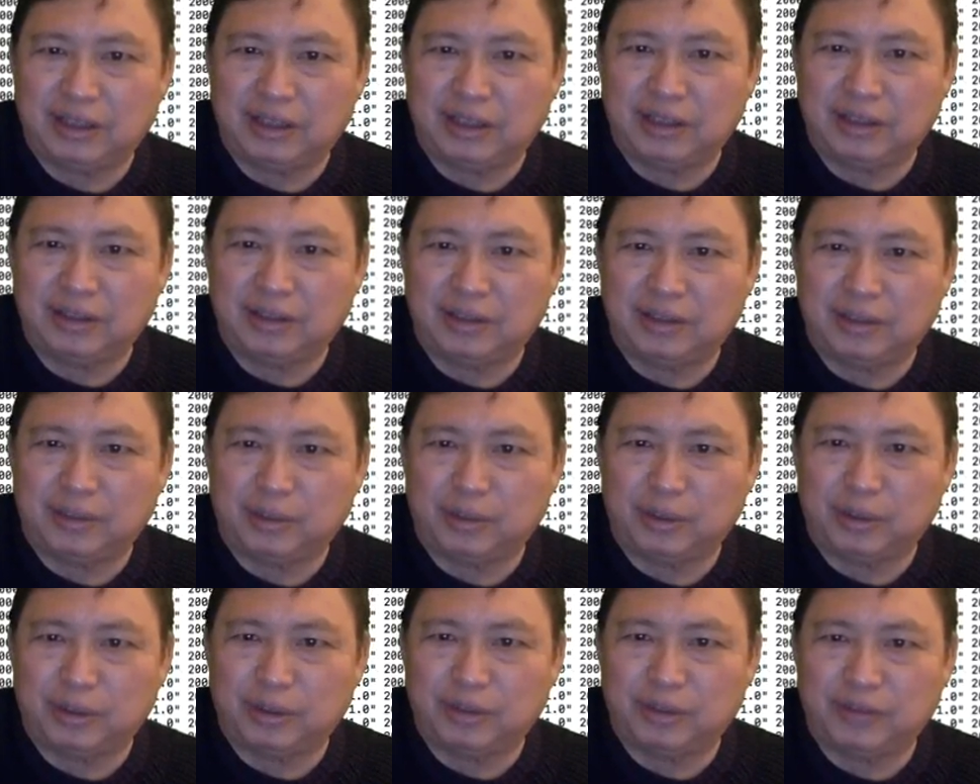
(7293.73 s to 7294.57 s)

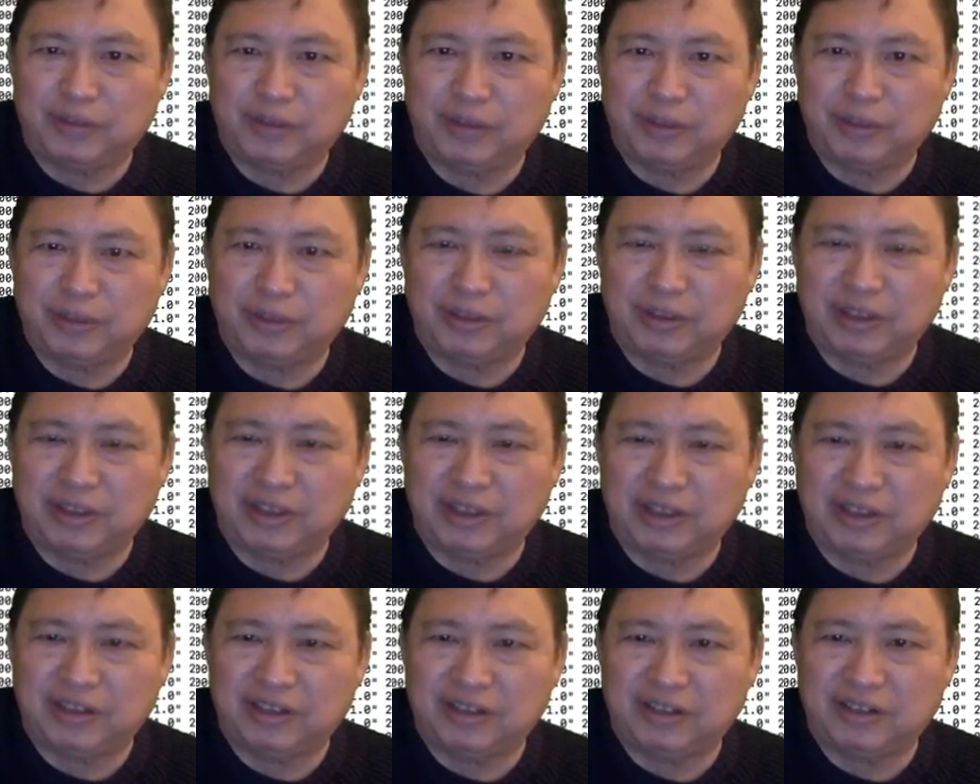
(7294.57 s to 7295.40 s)
Morgan Freeman's
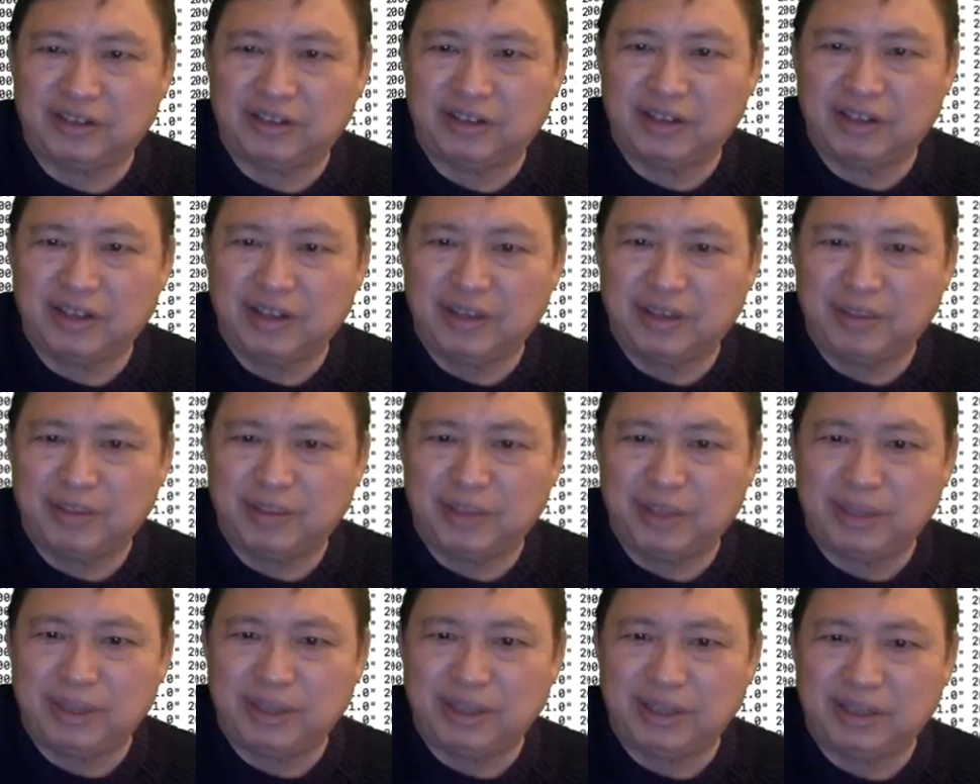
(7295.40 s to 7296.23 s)
latest
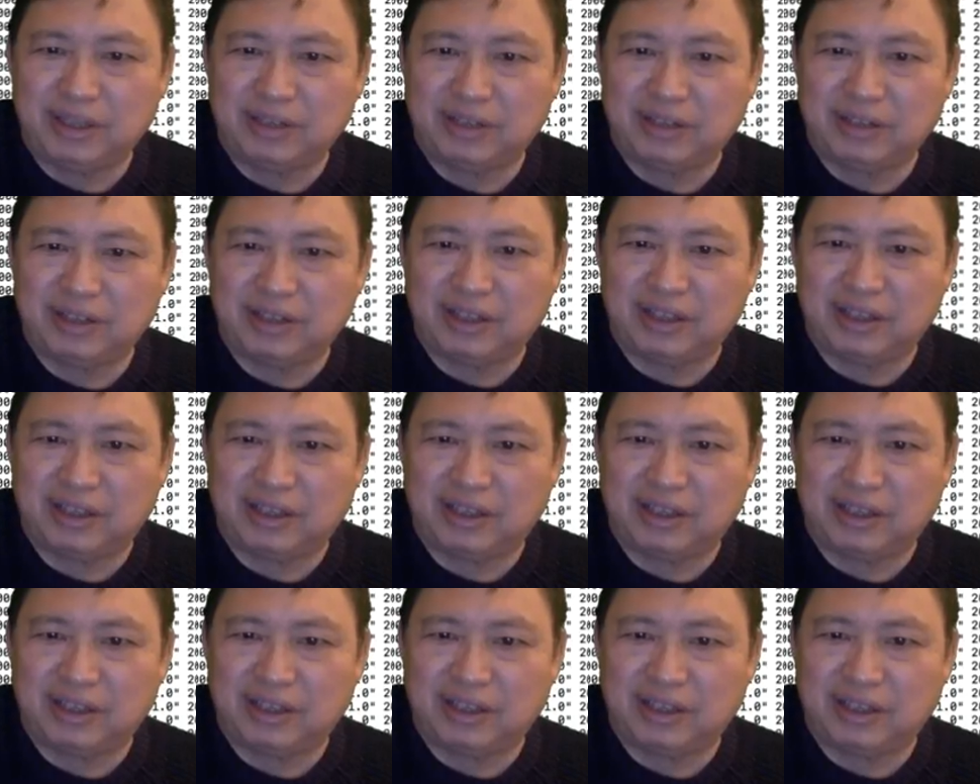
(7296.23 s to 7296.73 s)
PSA.